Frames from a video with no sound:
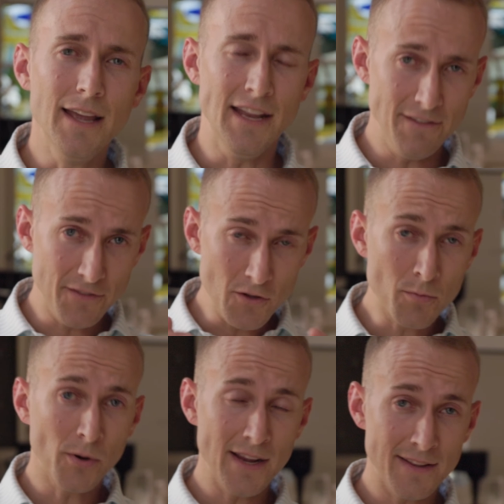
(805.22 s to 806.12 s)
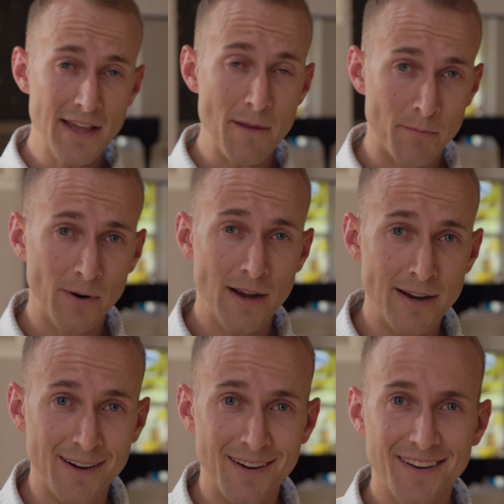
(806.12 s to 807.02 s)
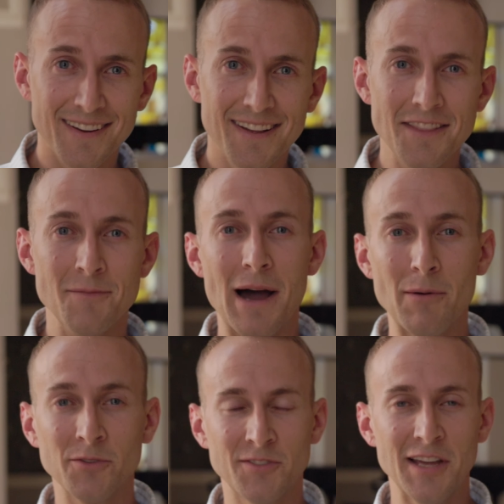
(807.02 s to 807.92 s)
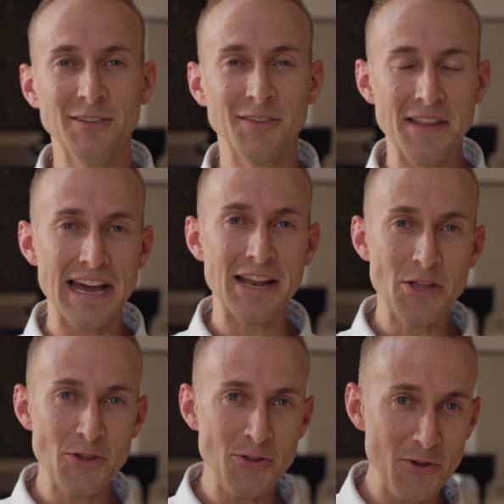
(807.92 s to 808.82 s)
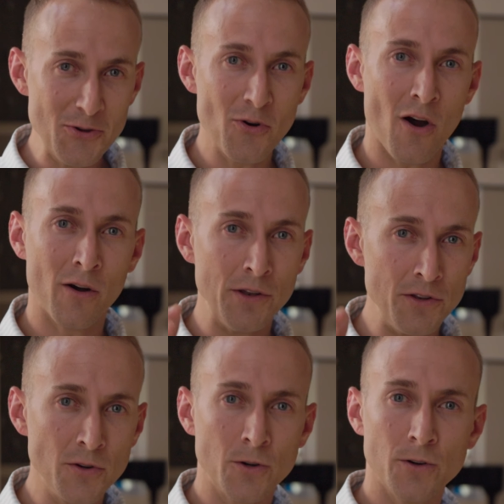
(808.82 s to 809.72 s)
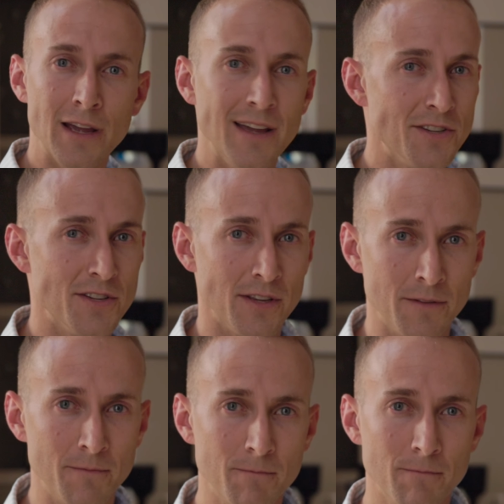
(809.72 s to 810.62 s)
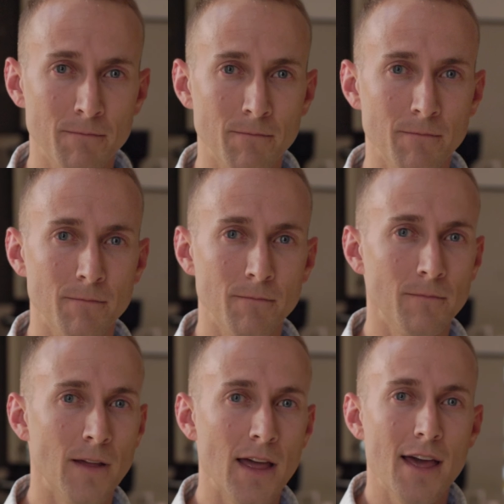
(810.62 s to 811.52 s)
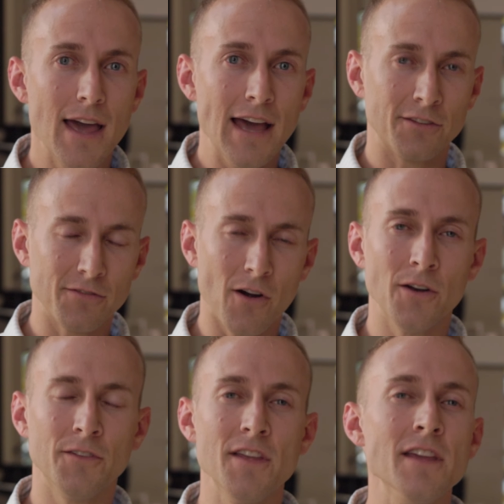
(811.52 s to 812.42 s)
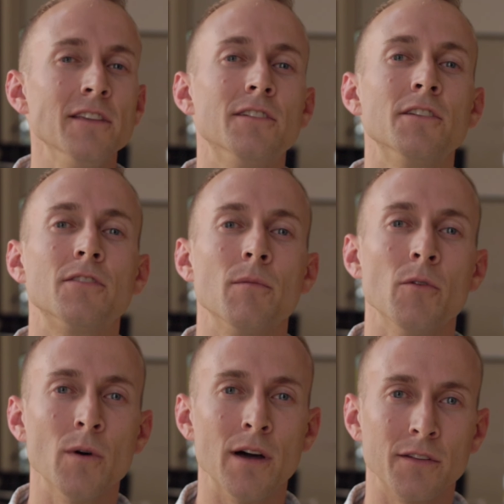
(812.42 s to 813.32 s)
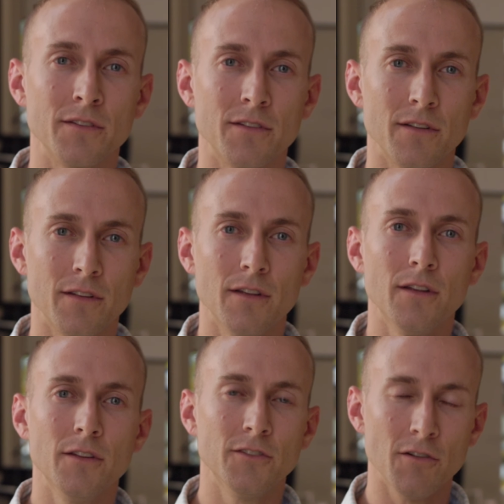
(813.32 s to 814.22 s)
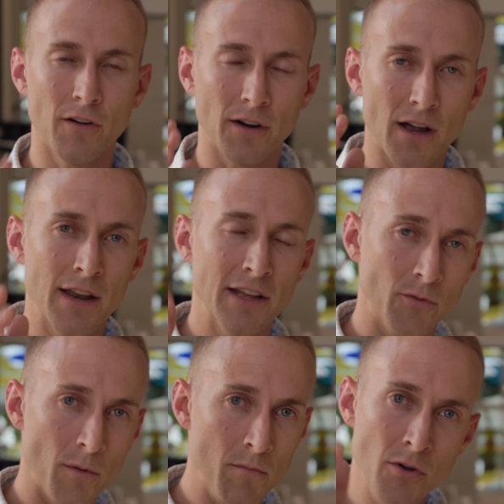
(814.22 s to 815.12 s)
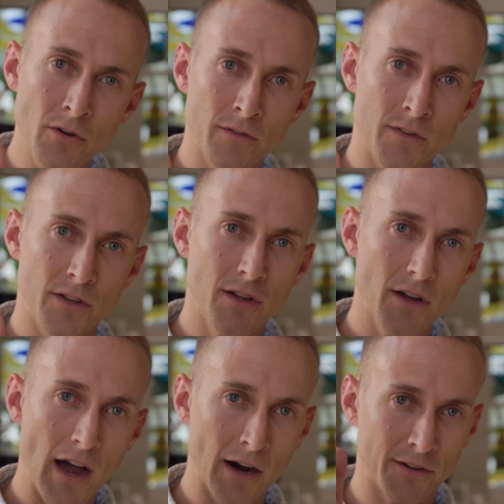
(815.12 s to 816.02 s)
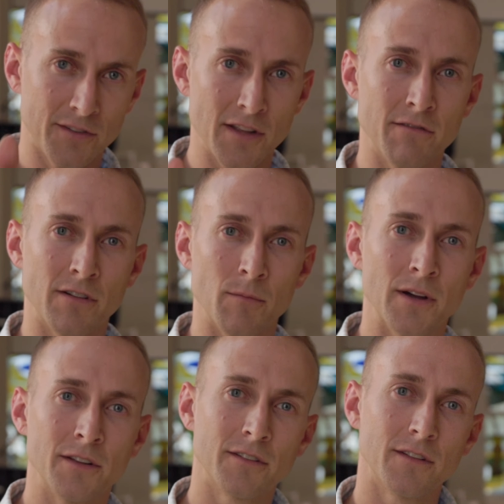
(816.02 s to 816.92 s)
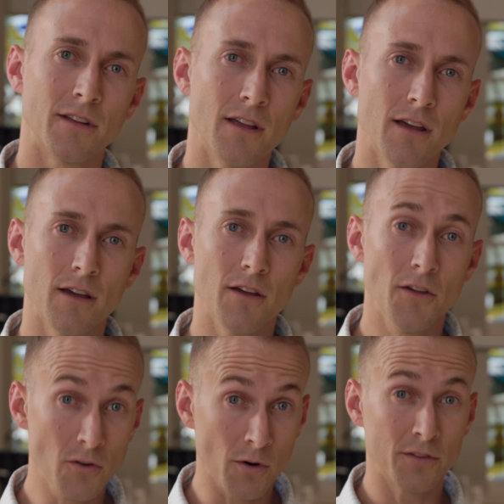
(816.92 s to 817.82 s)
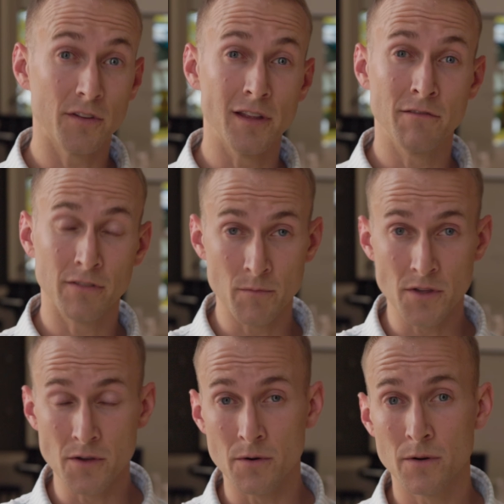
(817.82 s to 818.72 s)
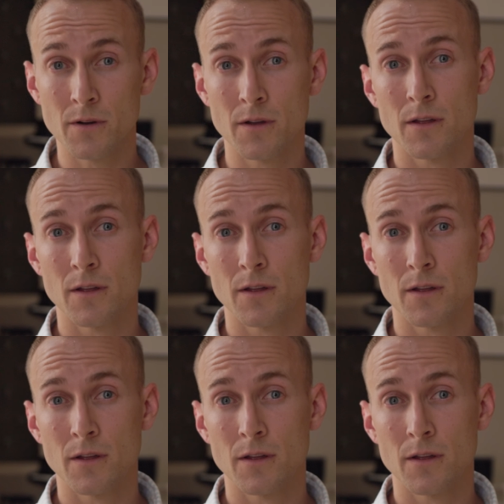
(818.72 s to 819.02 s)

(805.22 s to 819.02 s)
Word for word: And if you prayed that prayer, the Bible says that you are a new creation. As far as the east is from the west, so far God has removed our sin from us, your sin from you.